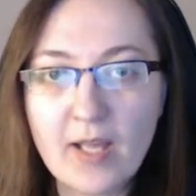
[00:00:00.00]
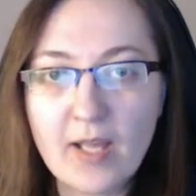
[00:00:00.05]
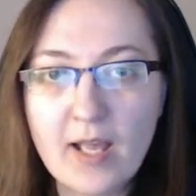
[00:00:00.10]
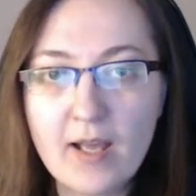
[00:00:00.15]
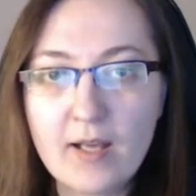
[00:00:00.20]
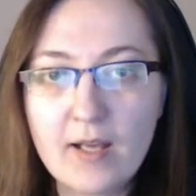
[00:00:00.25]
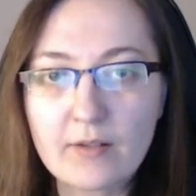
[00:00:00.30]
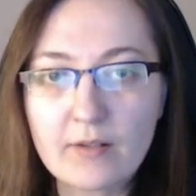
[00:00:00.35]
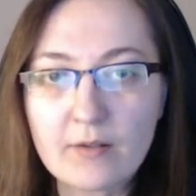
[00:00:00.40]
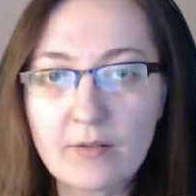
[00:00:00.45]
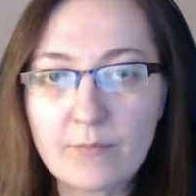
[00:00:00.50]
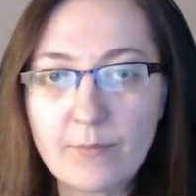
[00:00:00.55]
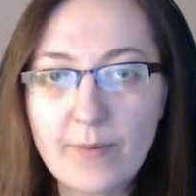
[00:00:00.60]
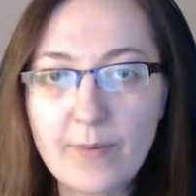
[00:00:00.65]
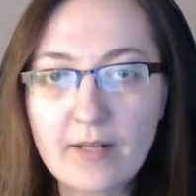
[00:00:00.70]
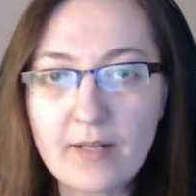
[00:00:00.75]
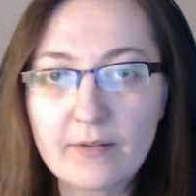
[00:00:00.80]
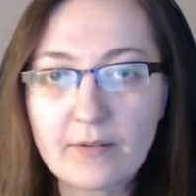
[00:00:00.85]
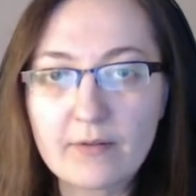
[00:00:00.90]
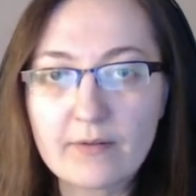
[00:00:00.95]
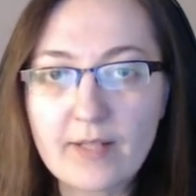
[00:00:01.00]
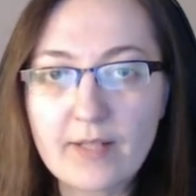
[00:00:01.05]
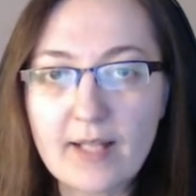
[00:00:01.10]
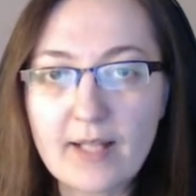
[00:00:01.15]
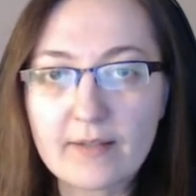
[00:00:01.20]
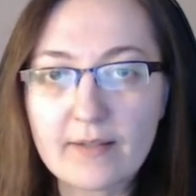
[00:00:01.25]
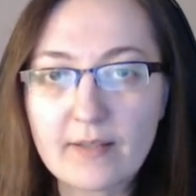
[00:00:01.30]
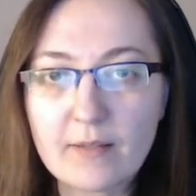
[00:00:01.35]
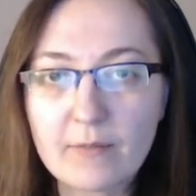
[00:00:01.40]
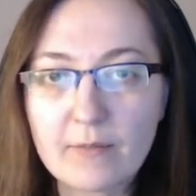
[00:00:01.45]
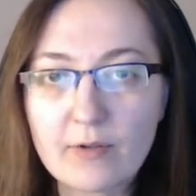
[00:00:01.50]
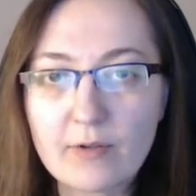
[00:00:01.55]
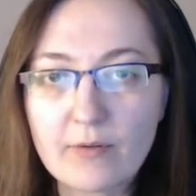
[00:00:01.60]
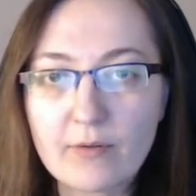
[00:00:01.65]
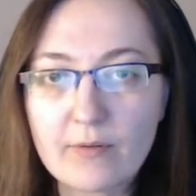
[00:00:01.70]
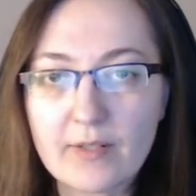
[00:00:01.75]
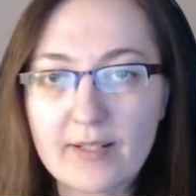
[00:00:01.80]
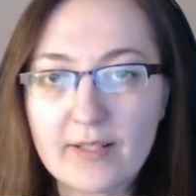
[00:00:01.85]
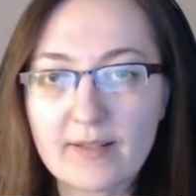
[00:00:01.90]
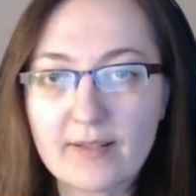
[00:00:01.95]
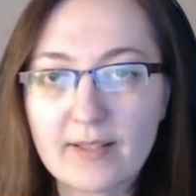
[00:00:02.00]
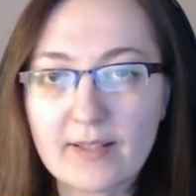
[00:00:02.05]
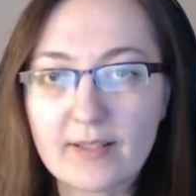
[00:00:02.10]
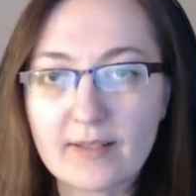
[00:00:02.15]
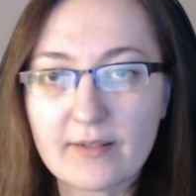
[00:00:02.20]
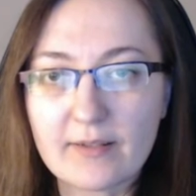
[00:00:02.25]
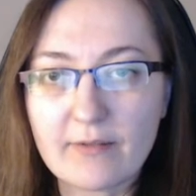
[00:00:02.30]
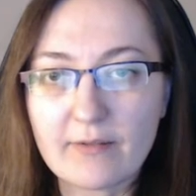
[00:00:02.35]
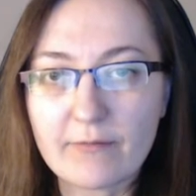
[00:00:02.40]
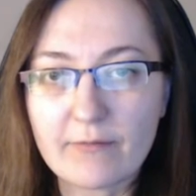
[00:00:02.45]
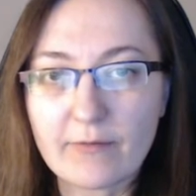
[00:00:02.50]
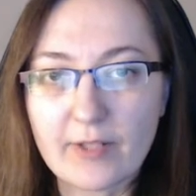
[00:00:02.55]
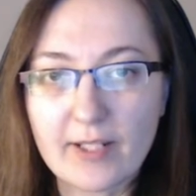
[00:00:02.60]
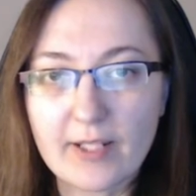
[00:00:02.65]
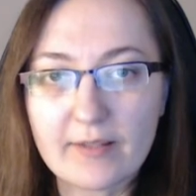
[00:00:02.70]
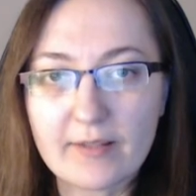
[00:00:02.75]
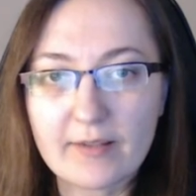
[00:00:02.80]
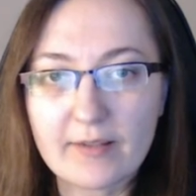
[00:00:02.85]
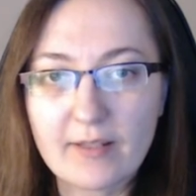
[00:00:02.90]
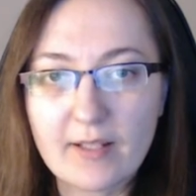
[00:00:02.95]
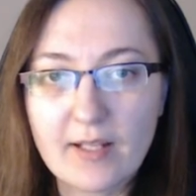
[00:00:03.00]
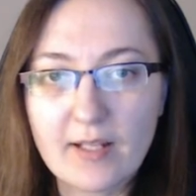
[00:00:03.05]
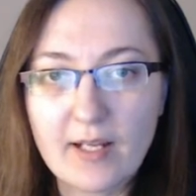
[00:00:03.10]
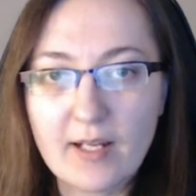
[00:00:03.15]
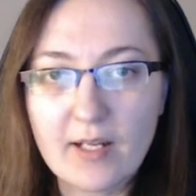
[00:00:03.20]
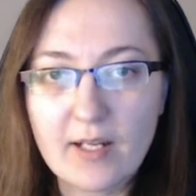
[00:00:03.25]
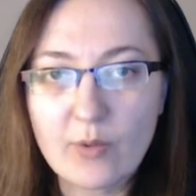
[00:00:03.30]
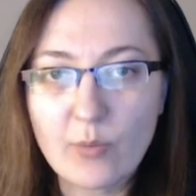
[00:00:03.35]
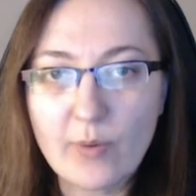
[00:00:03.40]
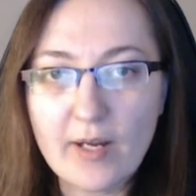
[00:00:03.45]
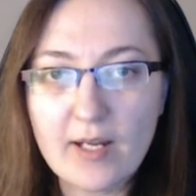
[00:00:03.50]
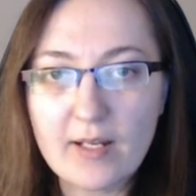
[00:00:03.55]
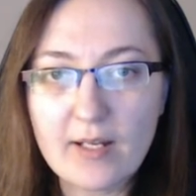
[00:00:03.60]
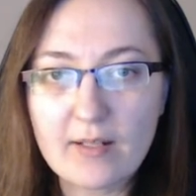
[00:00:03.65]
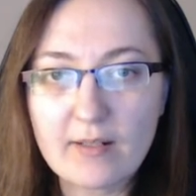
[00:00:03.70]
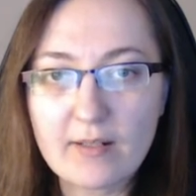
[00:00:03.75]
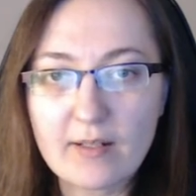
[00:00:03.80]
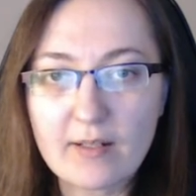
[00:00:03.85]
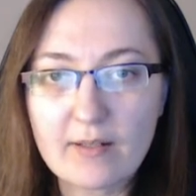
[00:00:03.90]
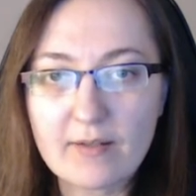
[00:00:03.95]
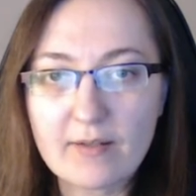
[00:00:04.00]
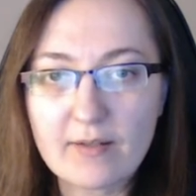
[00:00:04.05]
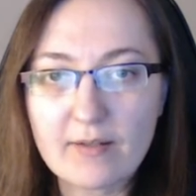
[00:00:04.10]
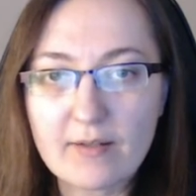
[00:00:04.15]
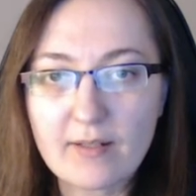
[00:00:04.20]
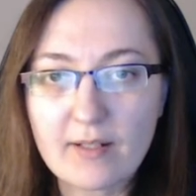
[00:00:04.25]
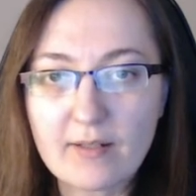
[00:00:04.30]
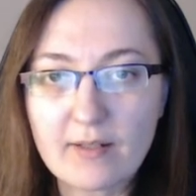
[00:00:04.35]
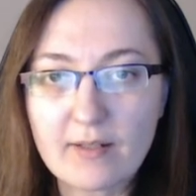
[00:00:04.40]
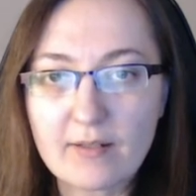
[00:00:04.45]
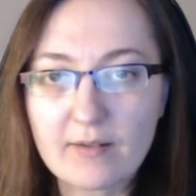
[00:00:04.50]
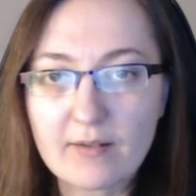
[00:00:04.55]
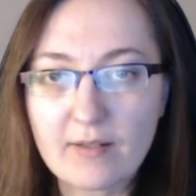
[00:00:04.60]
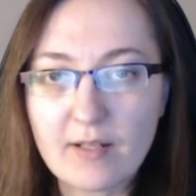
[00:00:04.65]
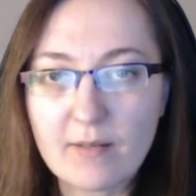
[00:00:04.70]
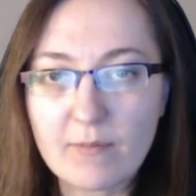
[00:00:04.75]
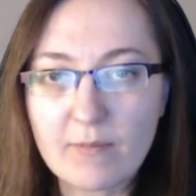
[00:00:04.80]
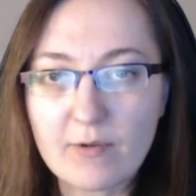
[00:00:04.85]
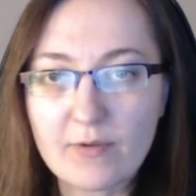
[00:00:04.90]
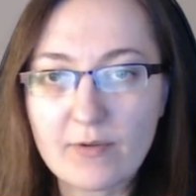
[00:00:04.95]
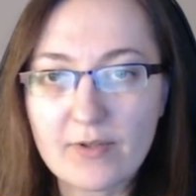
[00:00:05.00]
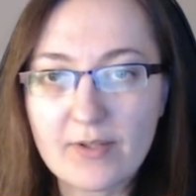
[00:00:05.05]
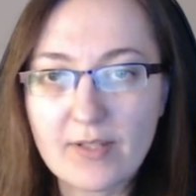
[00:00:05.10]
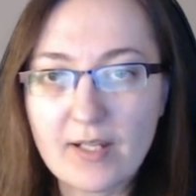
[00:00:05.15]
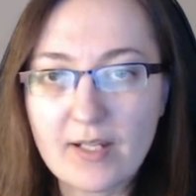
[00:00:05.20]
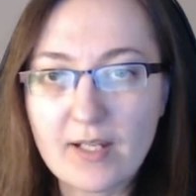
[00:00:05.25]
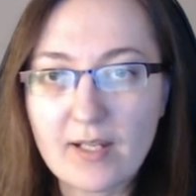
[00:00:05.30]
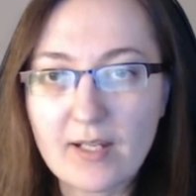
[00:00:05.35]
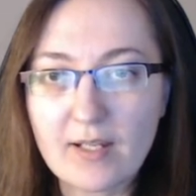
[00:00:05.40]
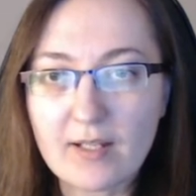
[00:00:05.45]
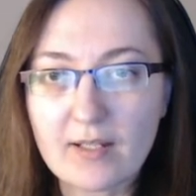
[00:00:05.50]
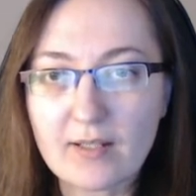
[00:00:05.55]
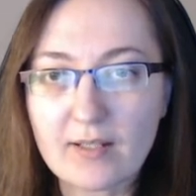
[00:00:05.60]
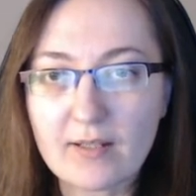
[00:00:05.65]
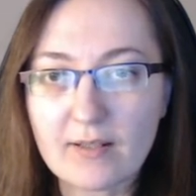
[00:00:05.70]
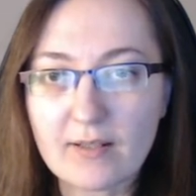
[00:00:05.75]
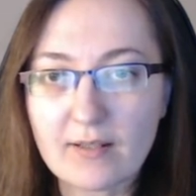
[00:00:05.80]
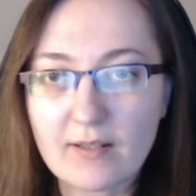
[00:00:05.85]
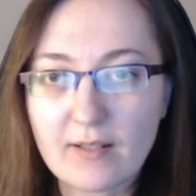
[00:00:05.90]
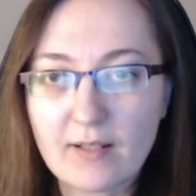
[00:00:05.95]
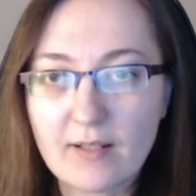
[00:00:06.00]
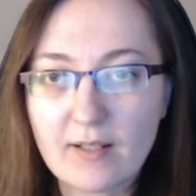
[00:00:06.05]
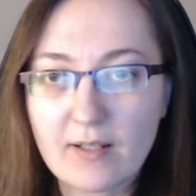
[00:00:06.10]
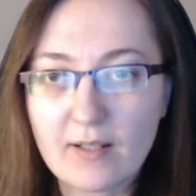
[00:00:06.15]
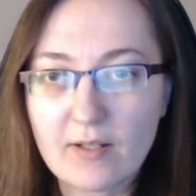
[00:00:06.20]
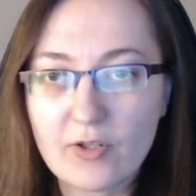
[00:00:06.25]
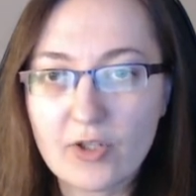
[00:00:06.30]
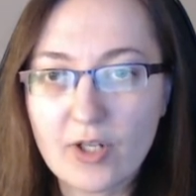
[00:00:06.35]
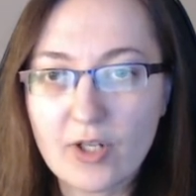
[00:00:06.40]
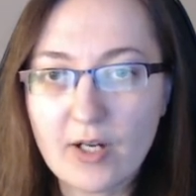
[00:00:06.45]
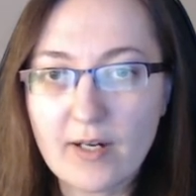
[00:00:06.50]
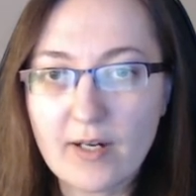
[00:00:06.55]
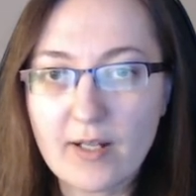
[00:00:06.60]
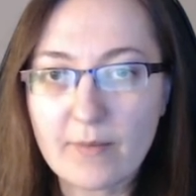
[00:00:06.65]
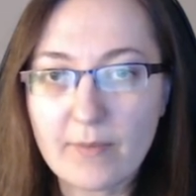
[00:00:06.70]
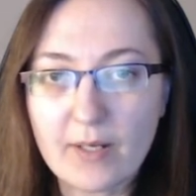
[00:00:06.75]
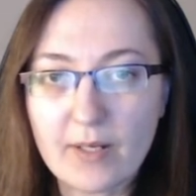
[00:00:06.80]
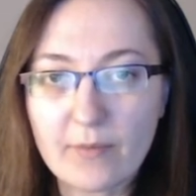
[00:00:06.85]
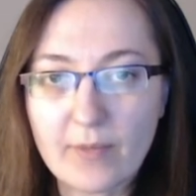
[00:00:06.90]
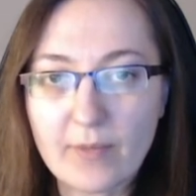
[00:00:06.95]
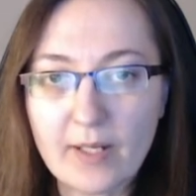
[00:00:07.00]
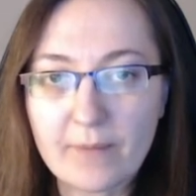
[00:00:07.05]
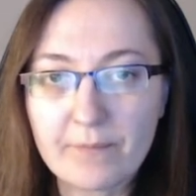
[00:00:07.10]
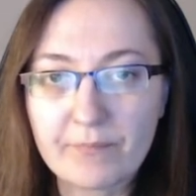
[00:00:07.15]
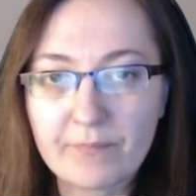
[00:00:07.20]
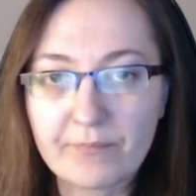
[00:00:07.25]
Compared to that, Team Kun is a little different. In a way, they're a standard team you see in shonen manhwa.